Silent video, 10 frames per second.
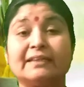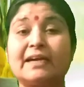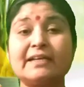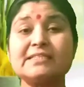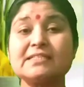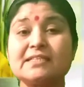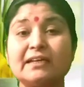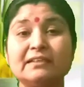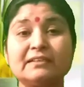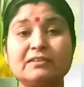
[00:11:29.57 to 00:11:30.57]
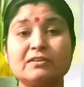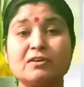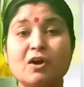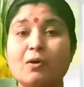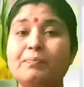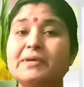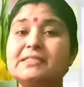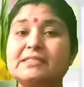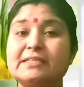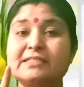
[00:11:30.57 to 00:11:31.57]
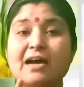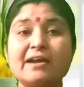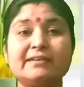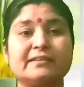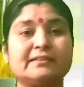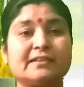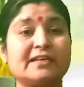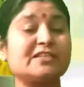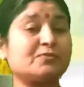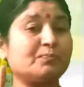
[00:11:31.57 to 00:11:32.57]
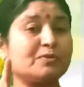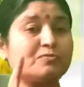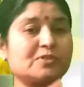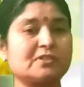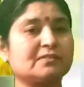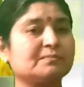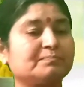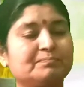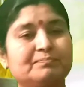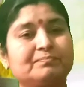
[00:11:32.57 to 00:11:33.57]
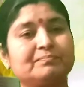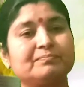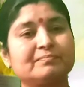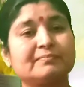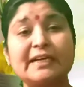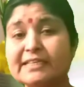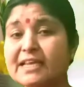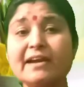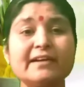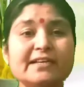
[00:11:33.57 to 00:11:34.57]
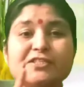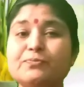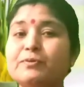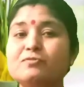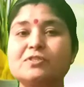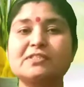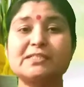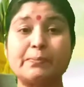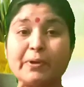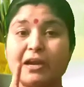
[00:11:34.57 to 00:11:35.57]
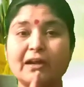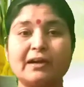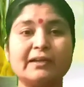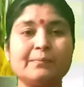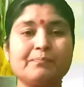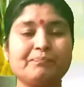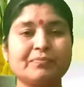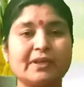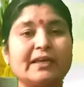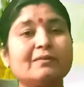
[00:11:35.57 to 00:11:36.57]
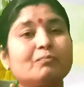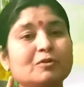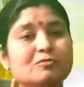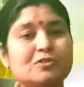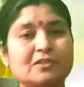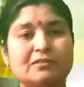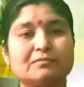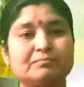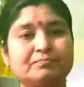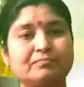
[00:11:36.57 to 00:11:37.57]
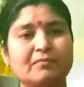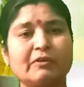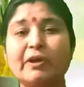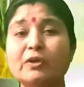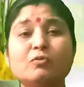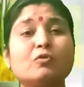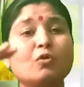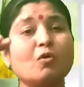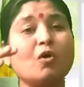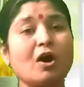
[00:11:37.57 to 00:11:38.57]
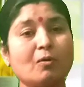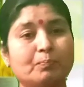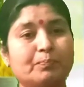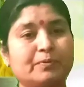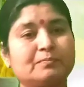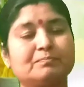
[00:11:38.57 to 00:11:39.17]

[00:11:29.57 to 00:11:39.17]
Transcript: The decision of his decided his future. The decided his future. Similarly, in future, when you grow up,